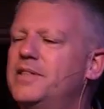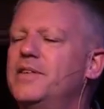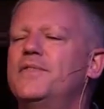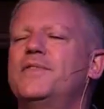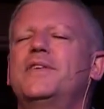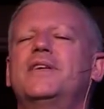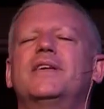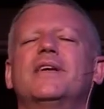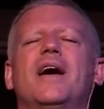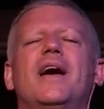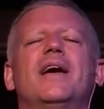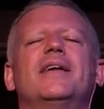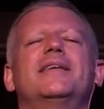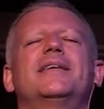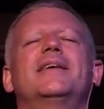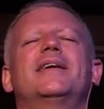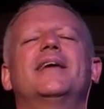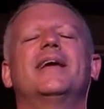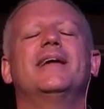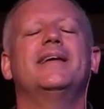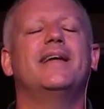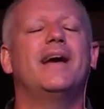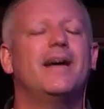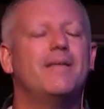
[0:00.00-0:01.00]
if God
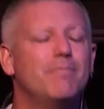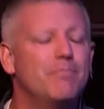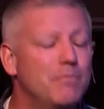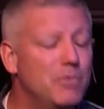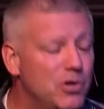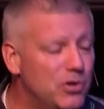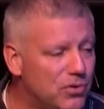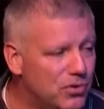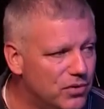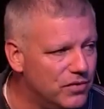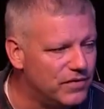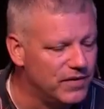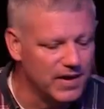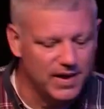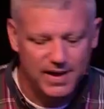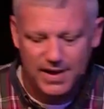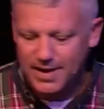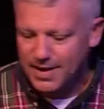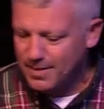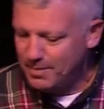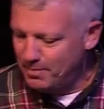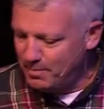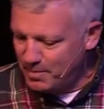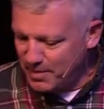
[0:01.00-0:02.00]
cannot move.
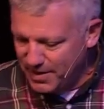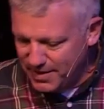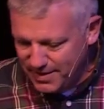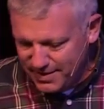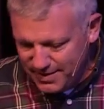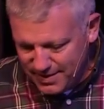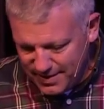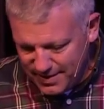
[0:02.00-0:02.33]
But